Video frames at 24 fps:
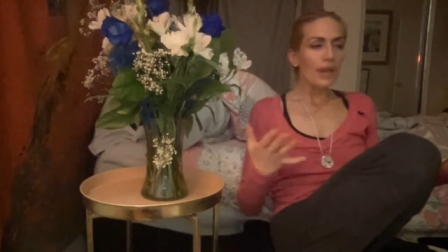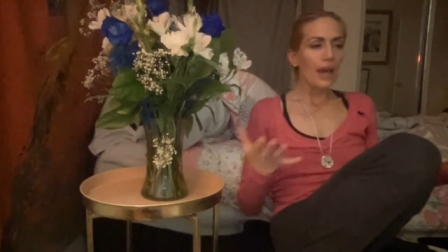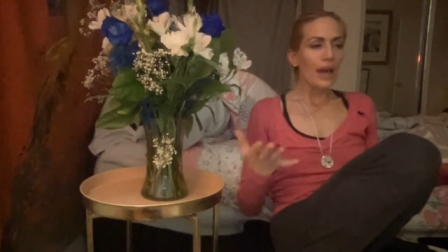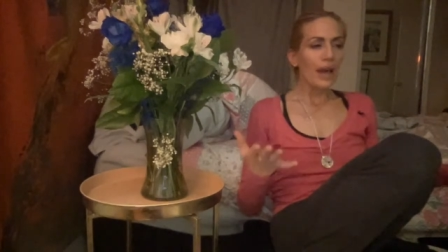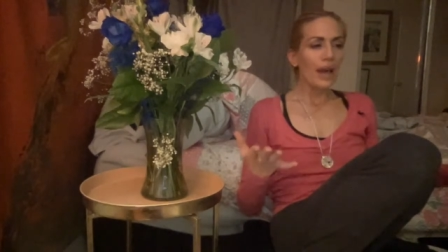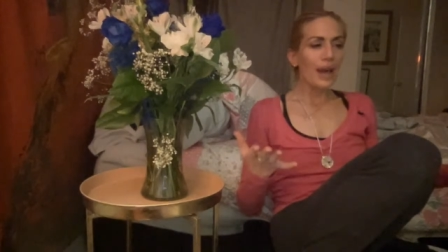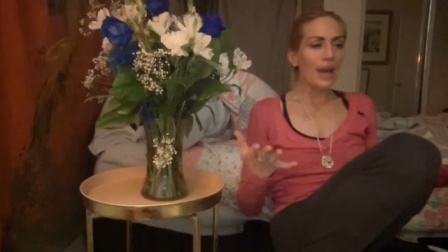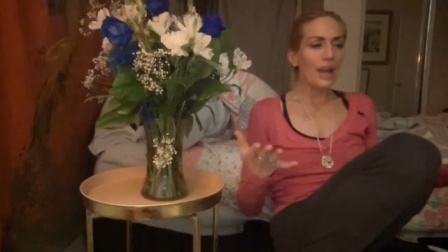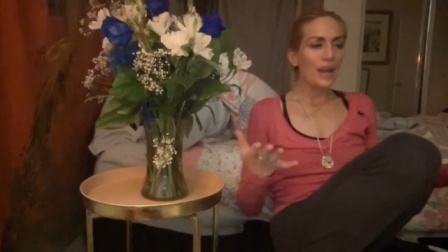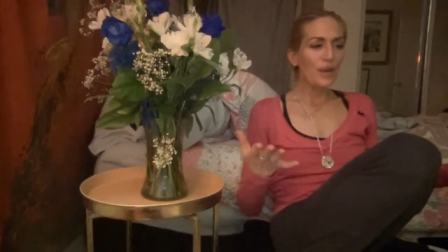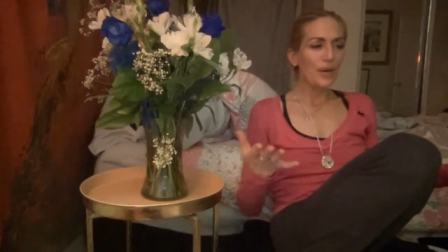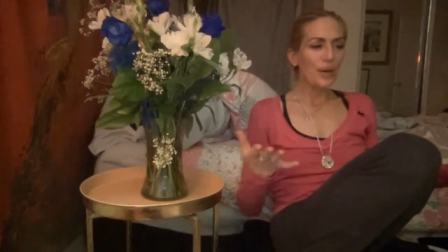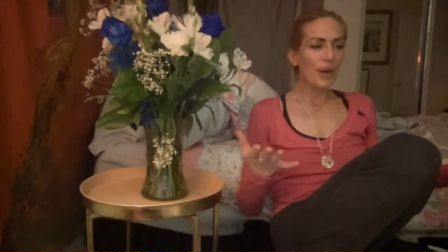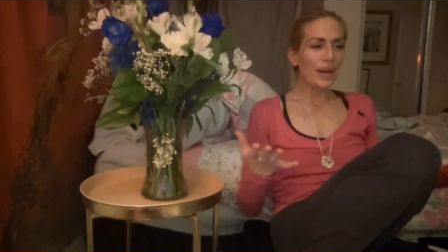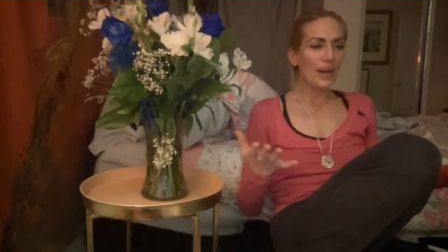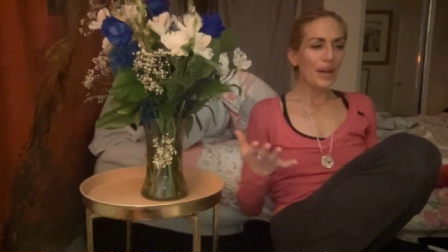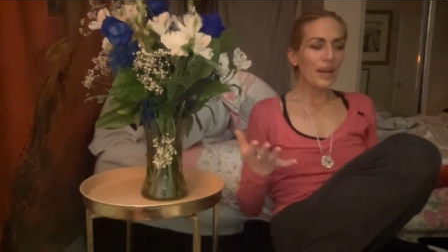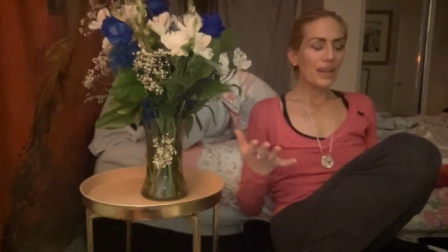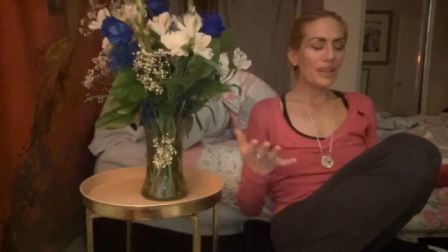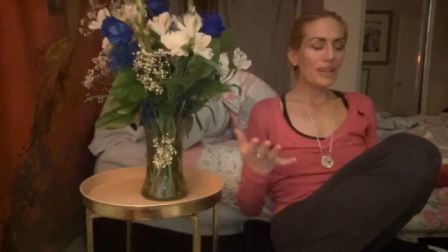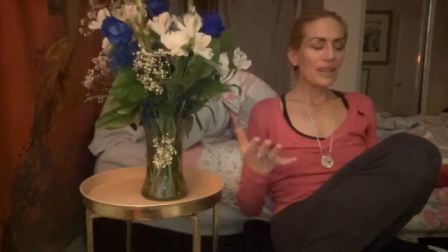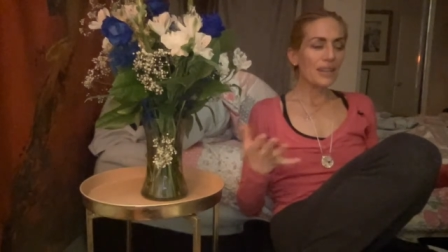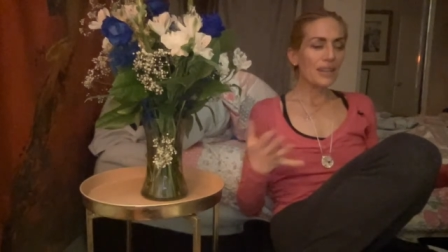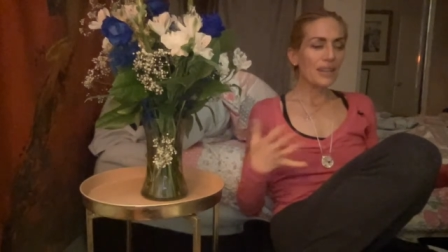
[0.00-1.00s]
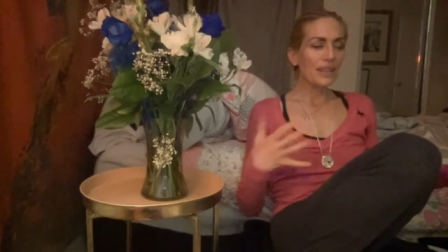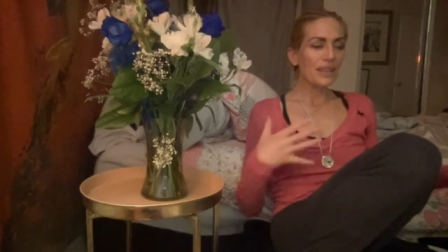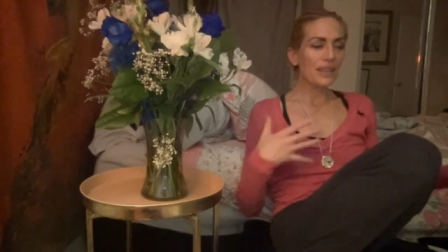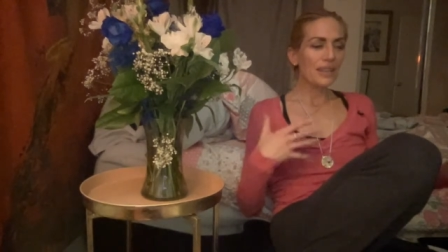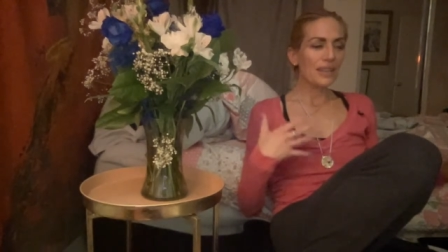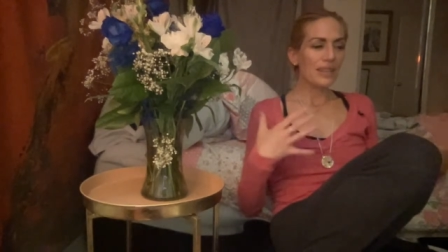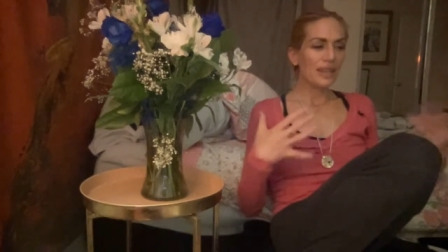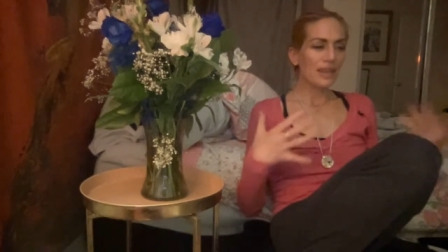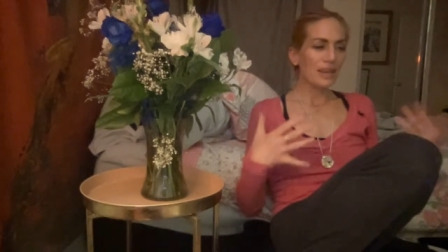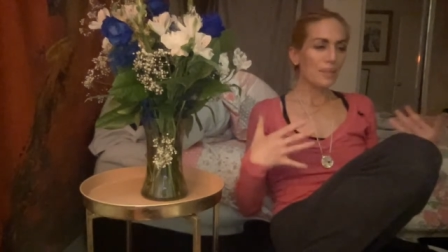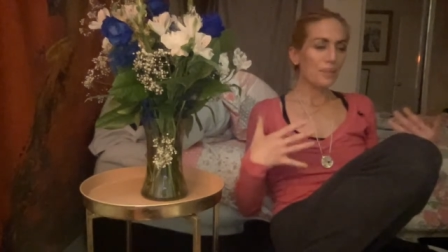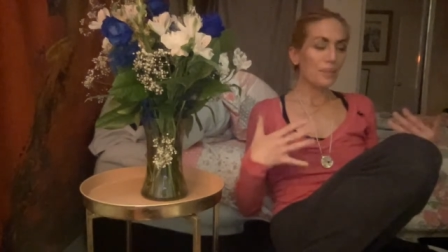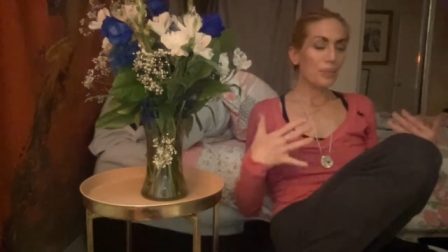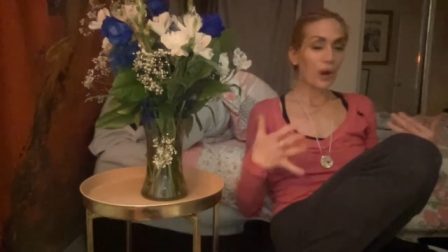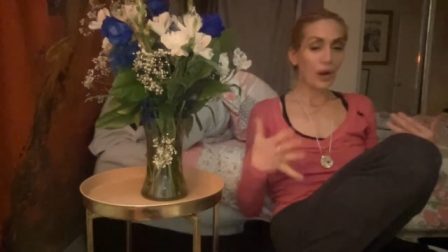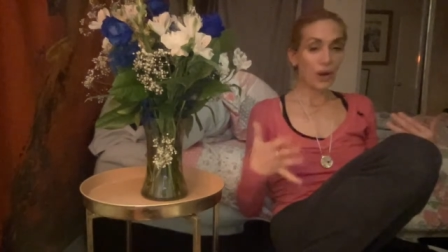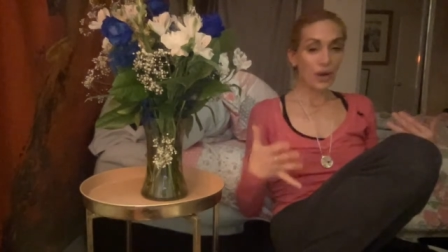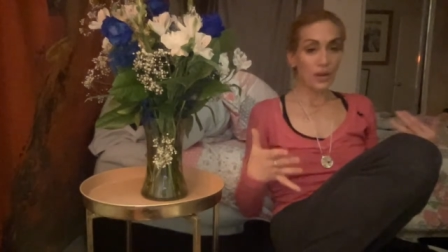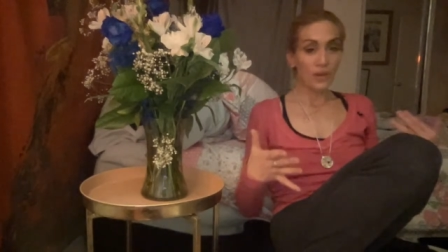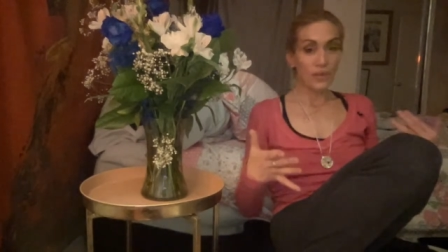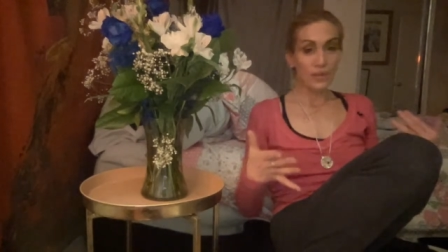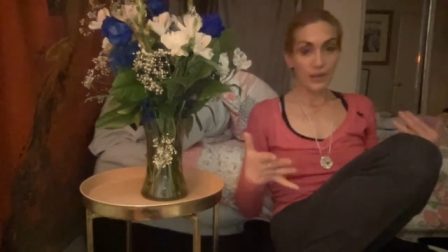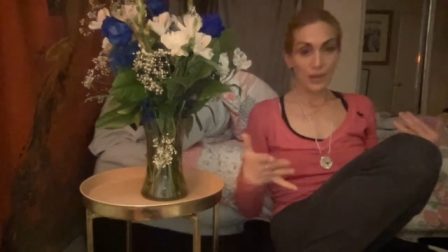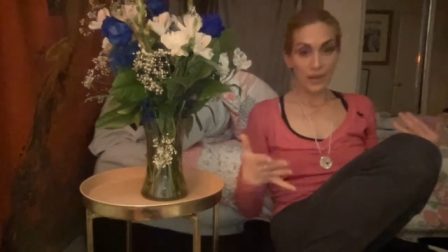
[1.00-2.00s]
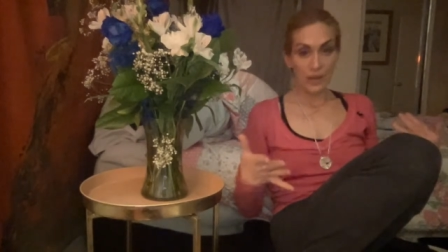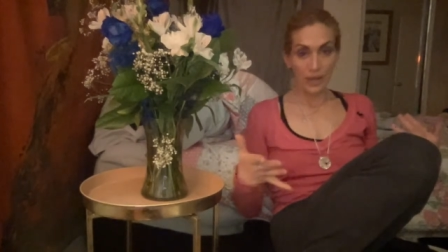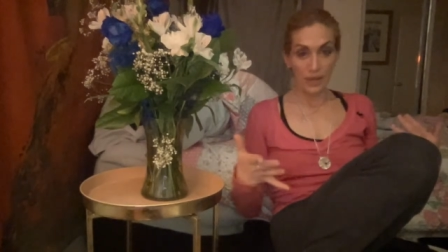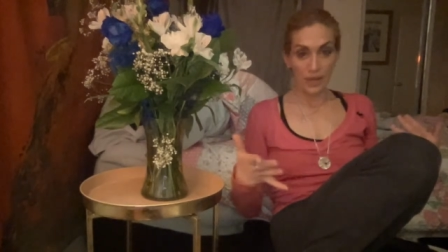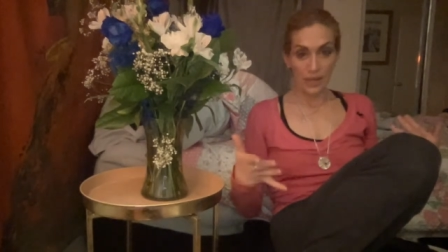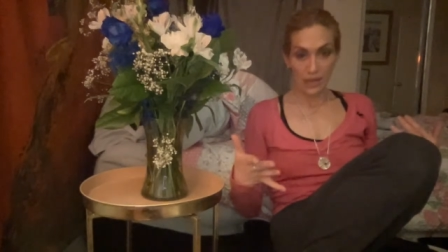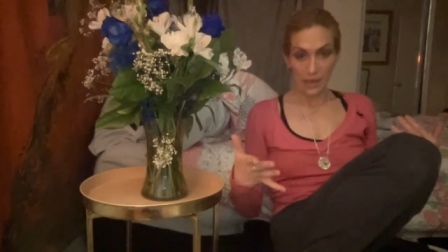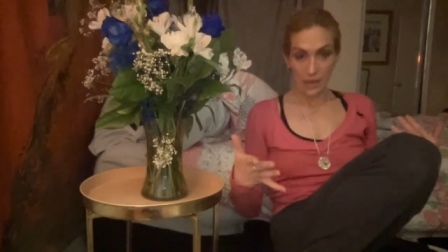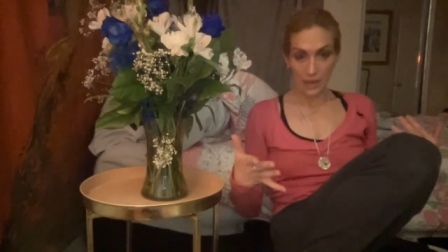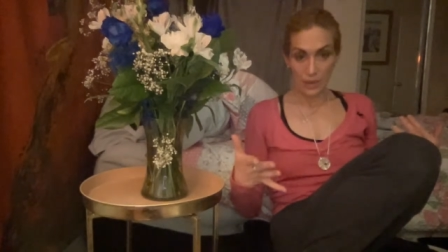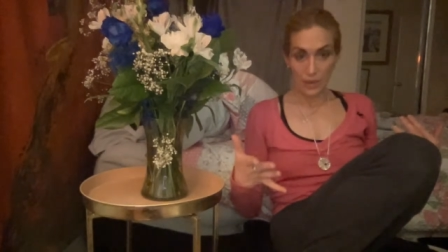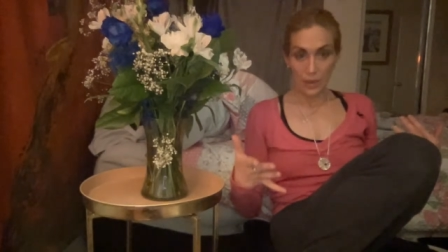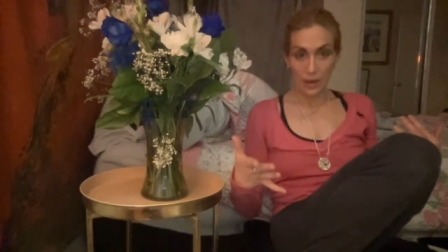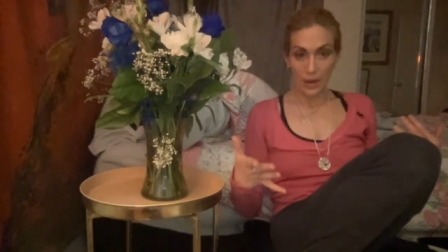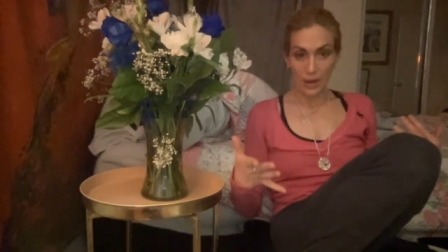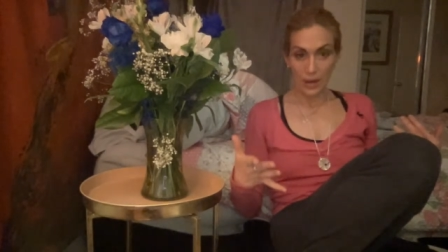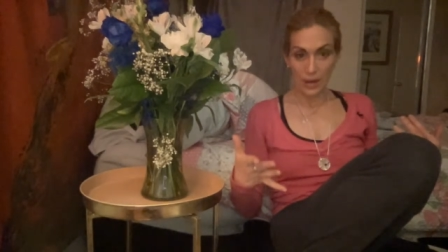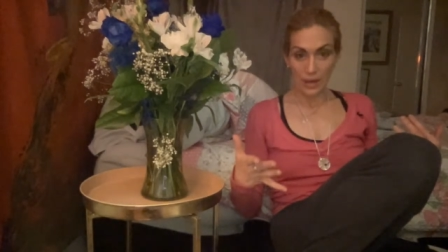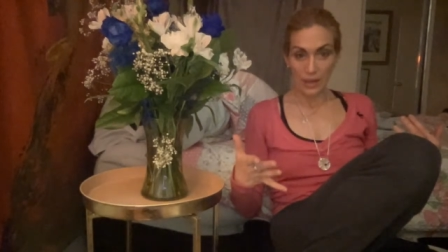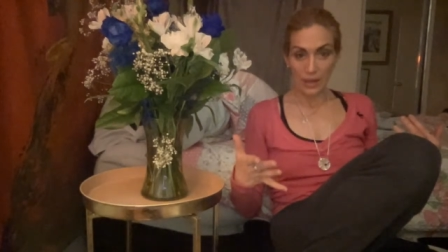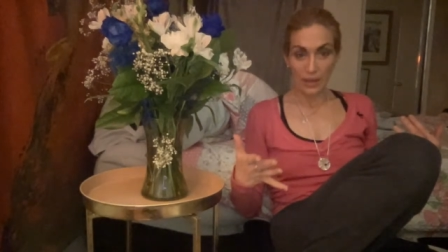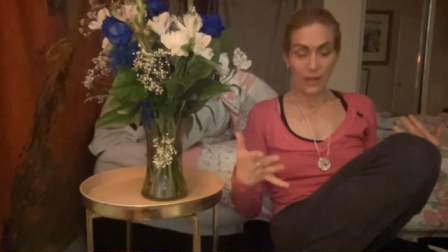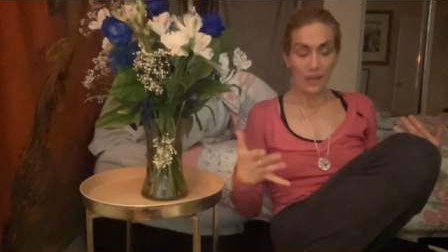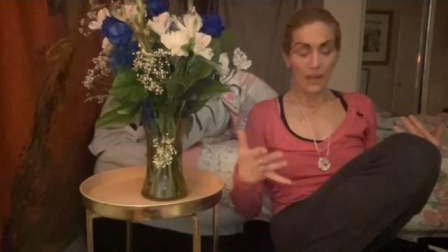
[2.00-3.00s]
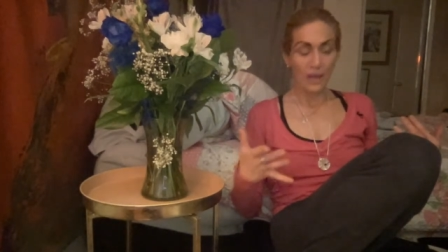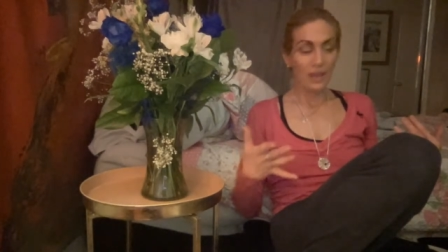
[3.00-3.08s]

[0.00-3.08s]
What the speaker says: Anyway, it's a part of the Indian wedding.